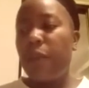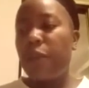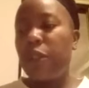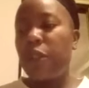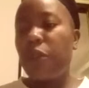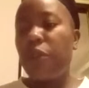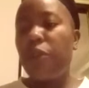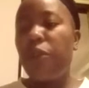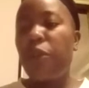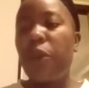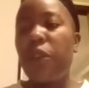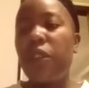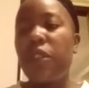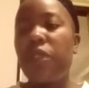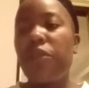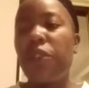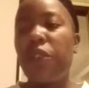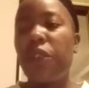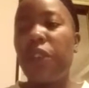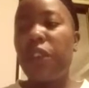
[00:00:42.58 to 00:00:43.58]
So of course,
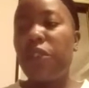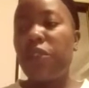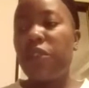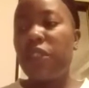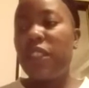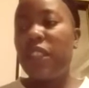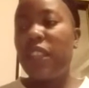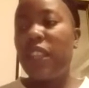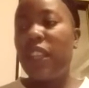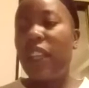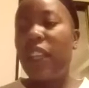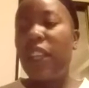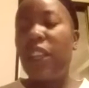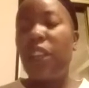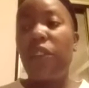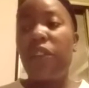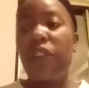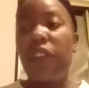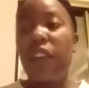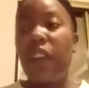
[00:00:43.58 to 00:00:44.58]
if you're interested in
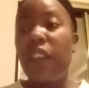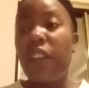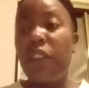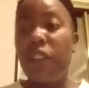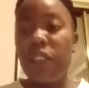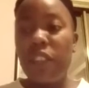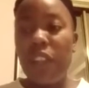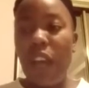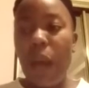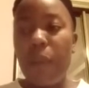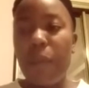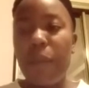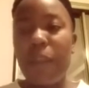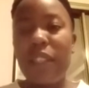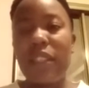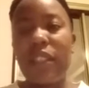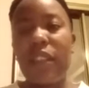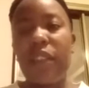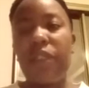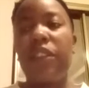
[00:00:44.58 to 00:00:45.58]
any of the other
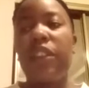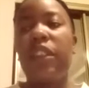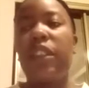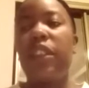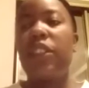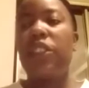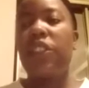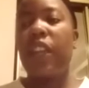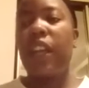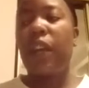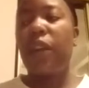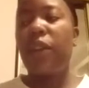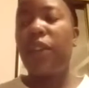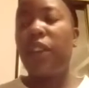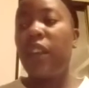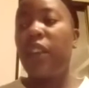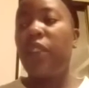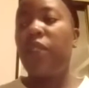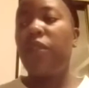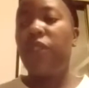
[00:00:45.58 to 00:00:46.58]
topics, definitely check out
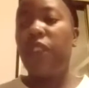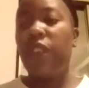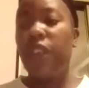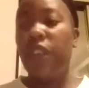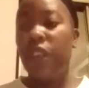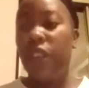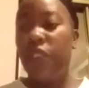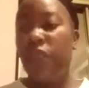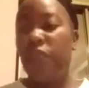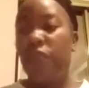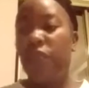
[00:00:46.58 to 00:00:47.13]
the other videos